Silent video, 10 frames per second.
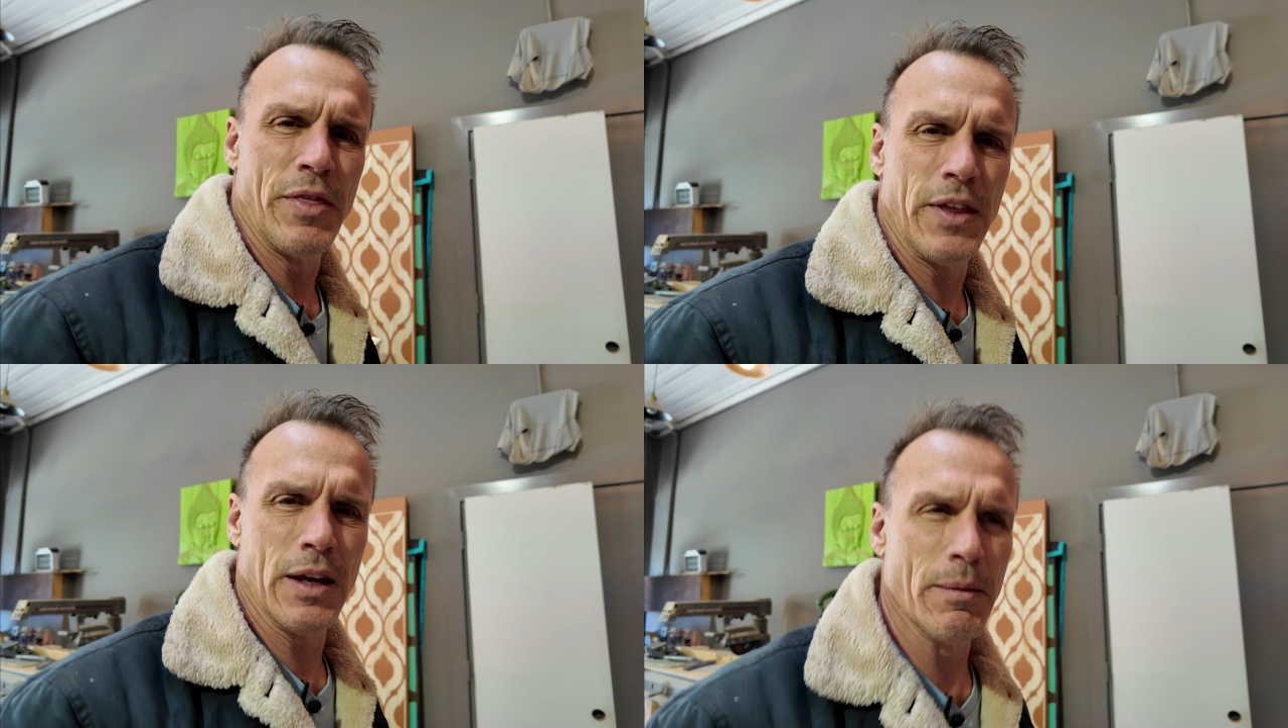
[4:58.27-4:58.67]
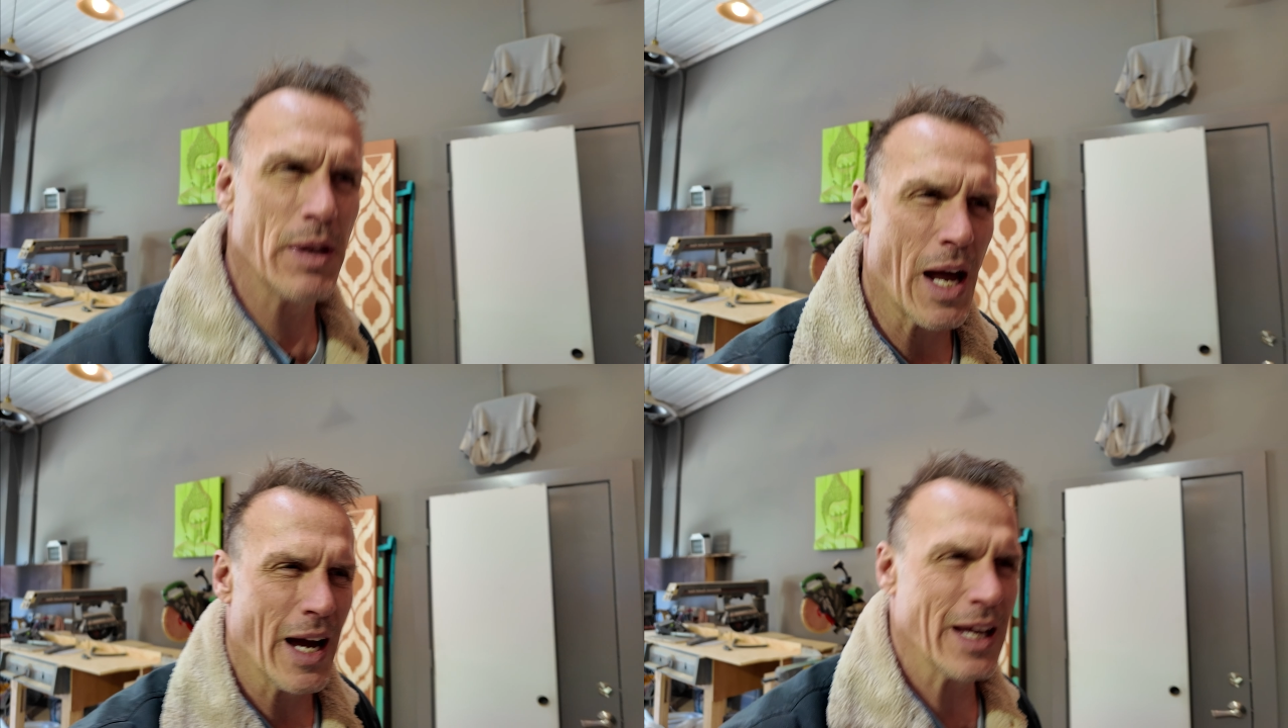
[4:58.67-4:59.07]
I think I'm
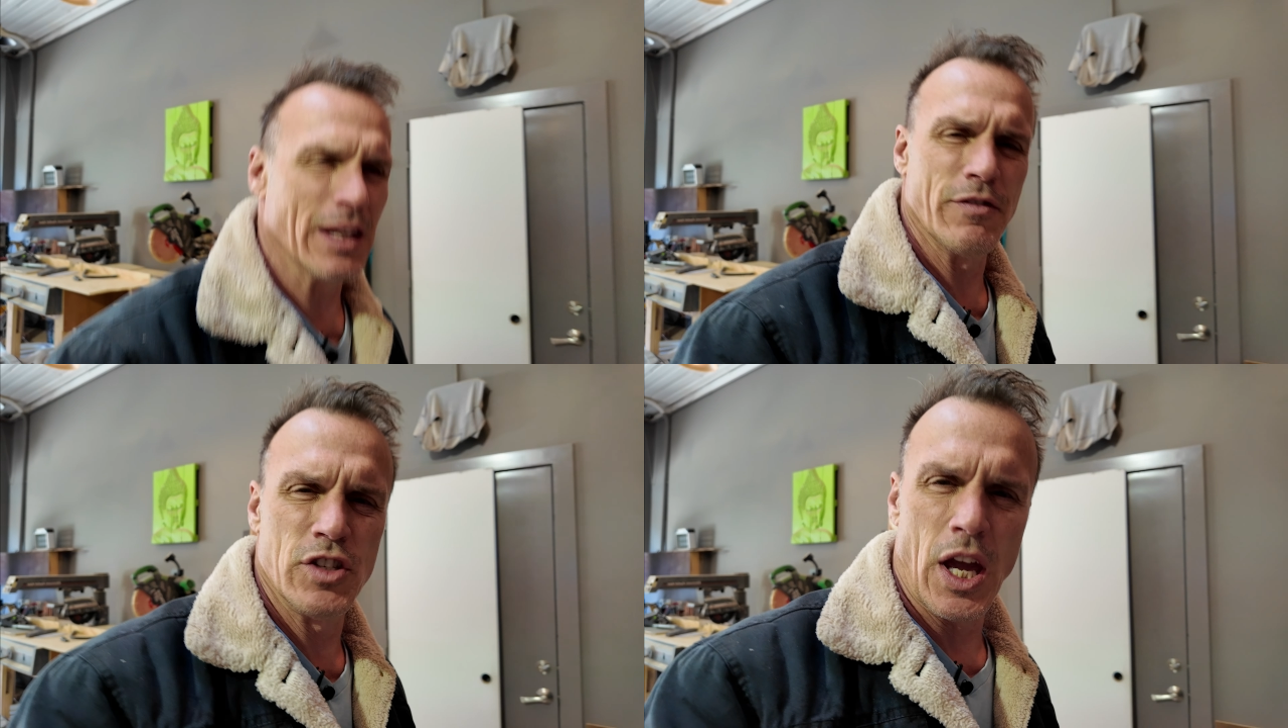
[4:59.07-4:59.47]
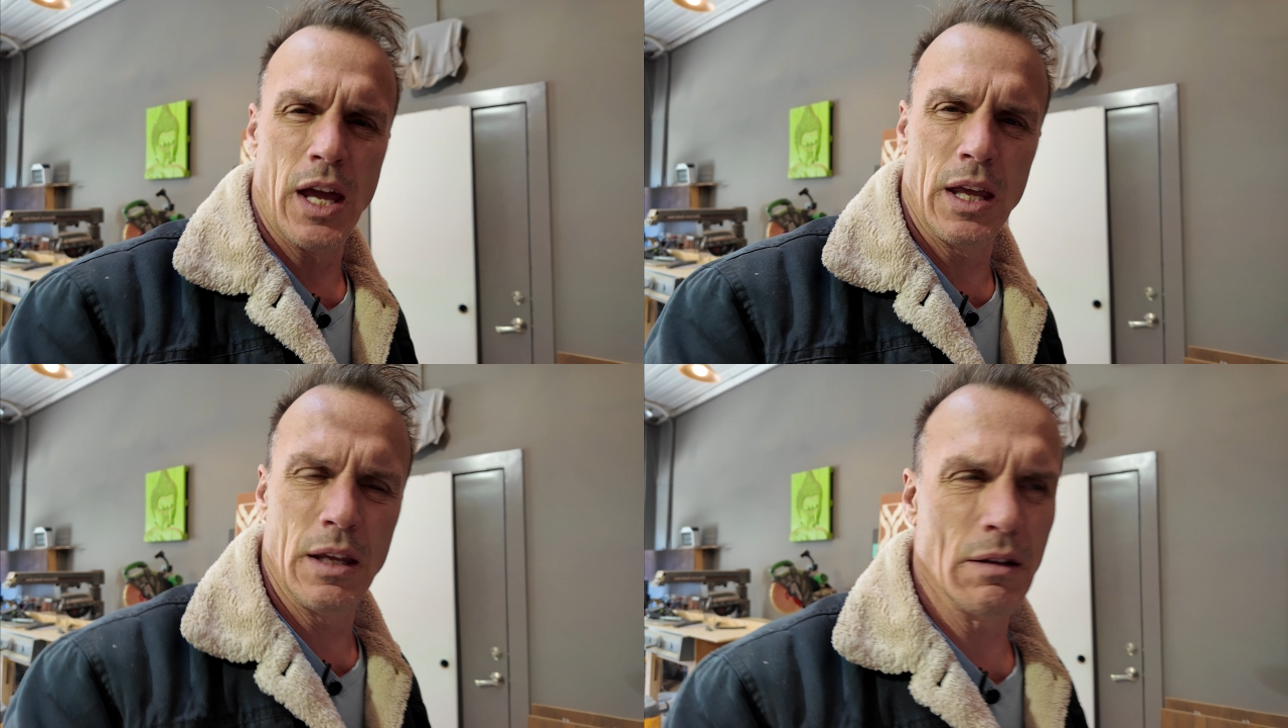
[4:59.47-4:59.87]
an
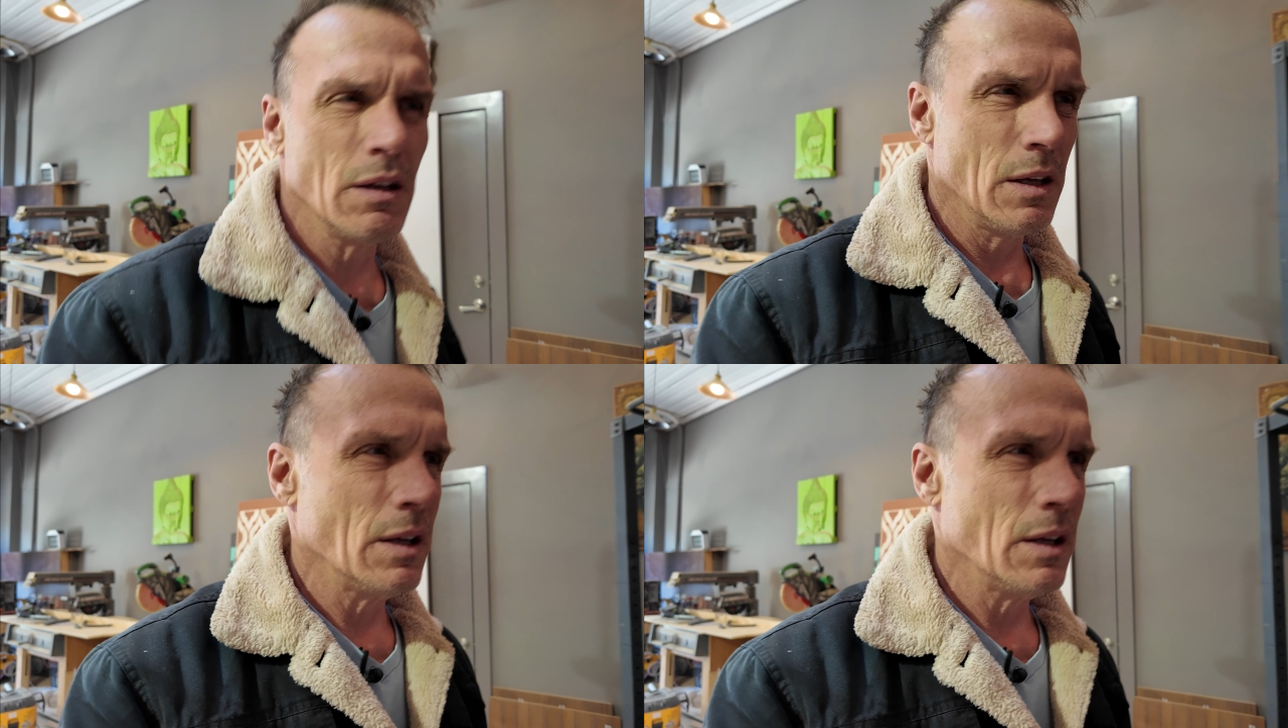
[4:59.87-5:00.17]
INFJ,